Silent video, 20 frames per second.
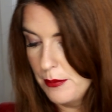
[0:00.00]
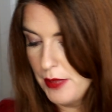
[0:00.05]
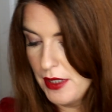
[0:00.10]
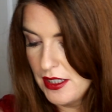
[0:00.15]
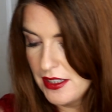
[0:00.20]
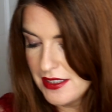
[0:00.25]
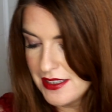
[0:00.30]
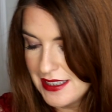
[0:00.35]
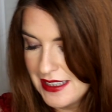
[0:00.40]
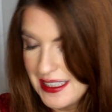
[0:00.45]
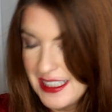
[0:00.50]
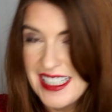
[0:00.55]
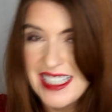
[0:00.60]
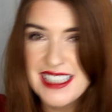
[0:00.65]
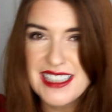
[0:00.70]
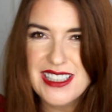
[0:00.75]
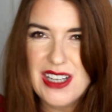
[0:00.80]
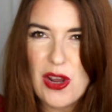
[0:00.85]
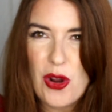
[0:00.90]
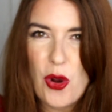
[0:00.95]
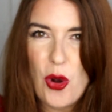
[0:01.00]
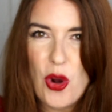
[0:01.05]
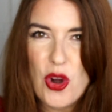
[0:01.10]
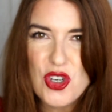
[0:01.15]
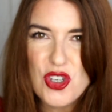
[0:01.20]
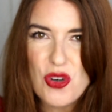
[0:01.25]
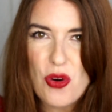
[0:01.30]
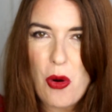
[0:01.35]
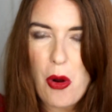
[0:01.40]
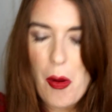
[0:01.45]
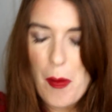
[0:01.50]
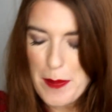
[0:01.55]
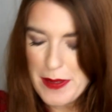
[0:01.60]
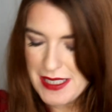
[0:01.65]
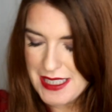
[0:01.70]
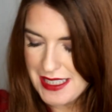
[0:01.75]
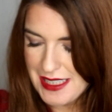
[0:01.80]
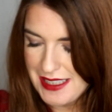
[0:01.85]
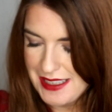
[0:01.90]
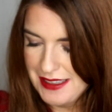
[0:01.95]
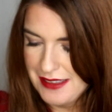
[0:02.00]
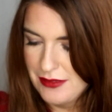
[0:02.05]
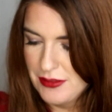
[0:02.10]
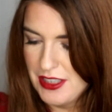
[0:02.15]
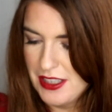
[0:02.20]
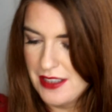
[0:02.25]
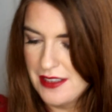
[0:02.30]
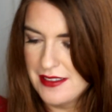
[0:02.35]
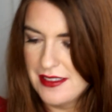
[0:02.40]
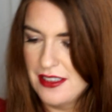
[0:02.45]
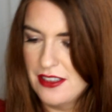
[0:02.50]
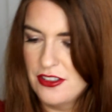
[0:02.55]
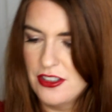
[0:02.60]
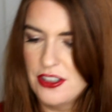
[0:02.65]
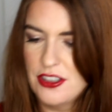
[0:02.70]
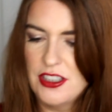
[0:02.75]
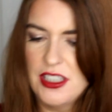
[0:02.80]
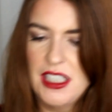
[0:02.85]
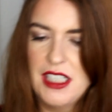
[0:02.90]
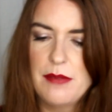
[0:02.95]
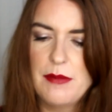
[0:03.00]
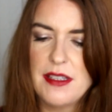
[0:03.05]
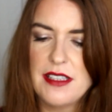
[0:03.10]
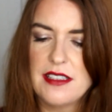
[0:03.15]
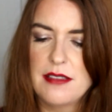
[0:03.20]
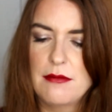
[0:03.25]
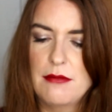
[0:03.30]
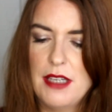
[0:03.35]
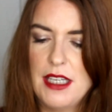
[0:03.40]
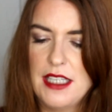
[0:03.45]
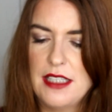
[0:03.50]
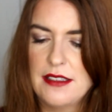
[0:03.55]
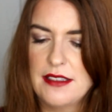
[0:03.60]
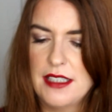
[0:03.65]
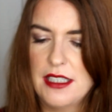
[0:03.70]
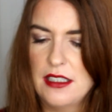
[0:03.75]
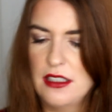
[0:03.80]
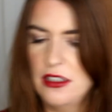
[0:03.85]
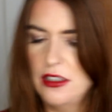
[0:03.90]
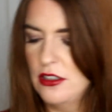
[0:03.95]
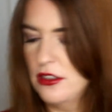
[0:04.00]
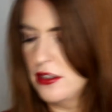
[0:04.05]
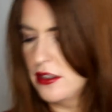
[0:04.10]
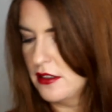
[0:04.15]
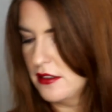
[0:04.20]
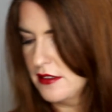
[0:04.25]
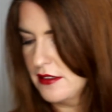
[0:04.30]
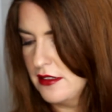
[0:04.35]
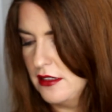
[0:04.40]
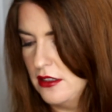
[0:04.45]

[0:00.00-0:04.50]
but it got dropped, which is such a shame. It's amazing, look.